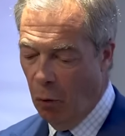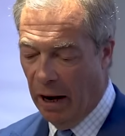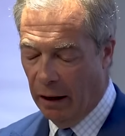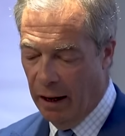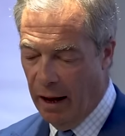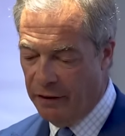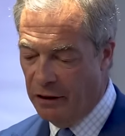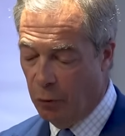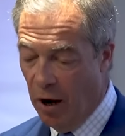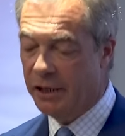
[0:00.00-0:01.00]
Well, I
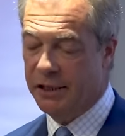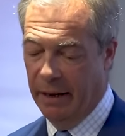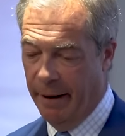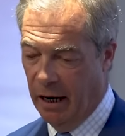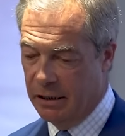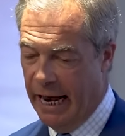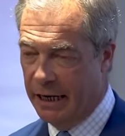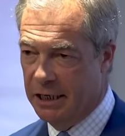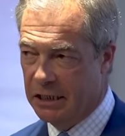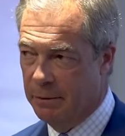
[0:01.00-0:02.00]
think the worst thing about our
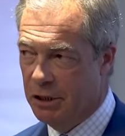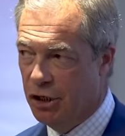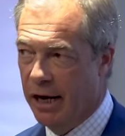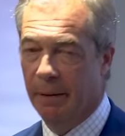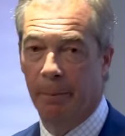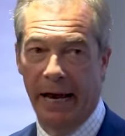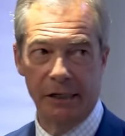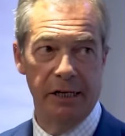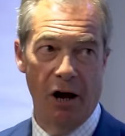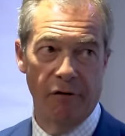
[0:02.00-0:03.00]
tax system is the sheer
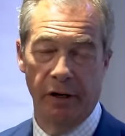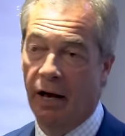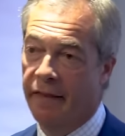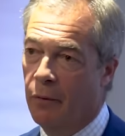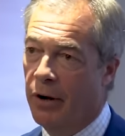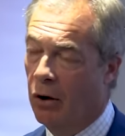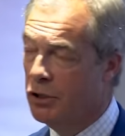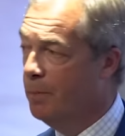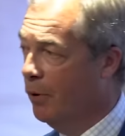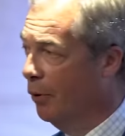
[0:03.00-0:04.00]
complexity of it. I think when
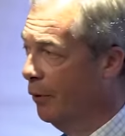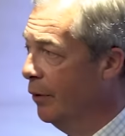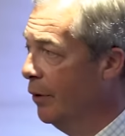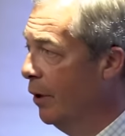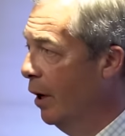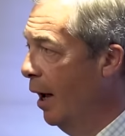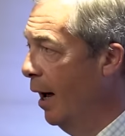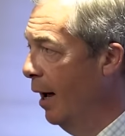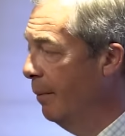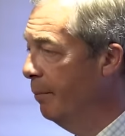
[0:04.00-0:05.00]
Osborne
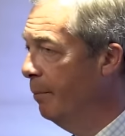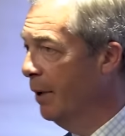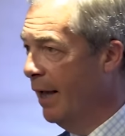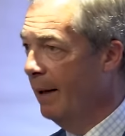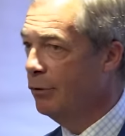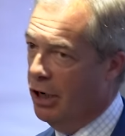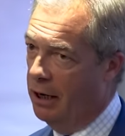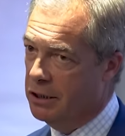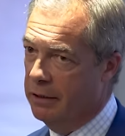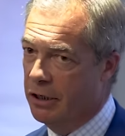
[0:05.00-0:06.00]
um, became
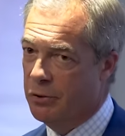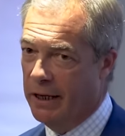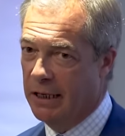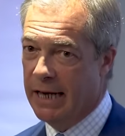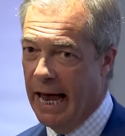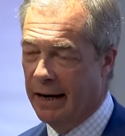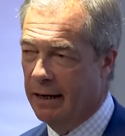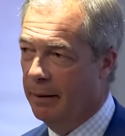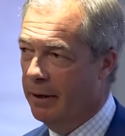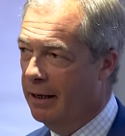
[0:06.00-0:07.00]
Chancellor in
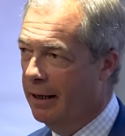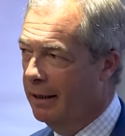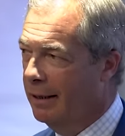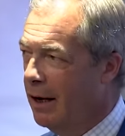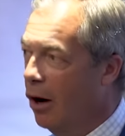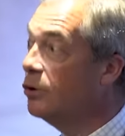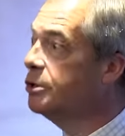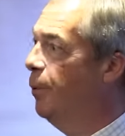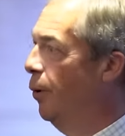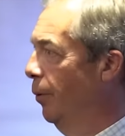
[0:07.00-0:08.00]
2010, I mean,
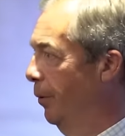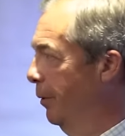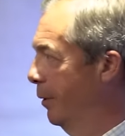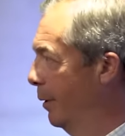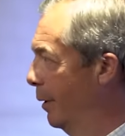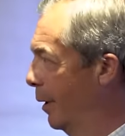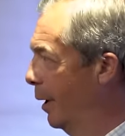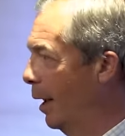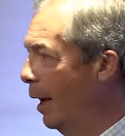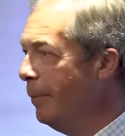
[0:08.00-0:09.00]
Osborne,
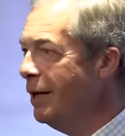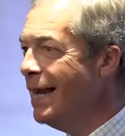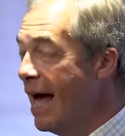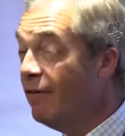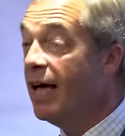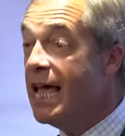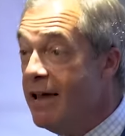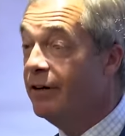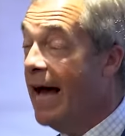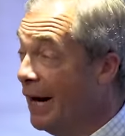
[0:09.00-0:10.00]
I mean, never
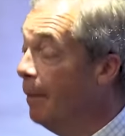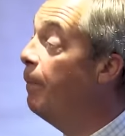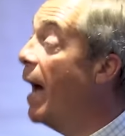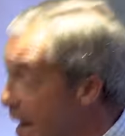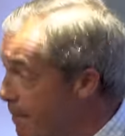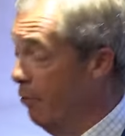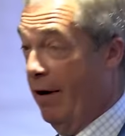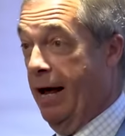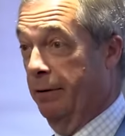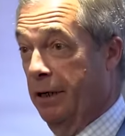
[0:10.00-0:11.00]
even had a paper
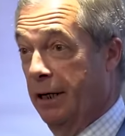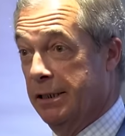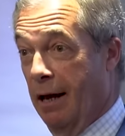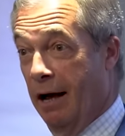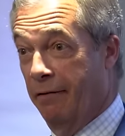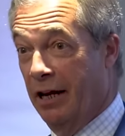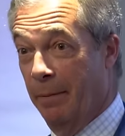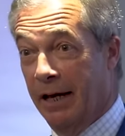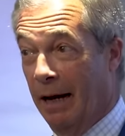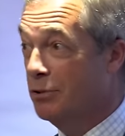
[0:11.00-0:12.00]
round in his life, and he
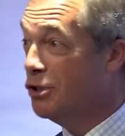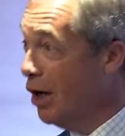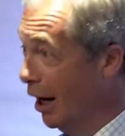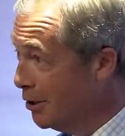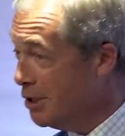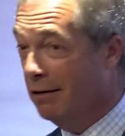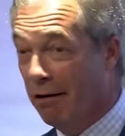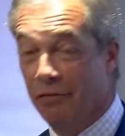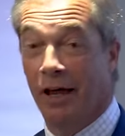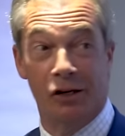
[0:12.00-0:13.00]
becomes Chancellor of the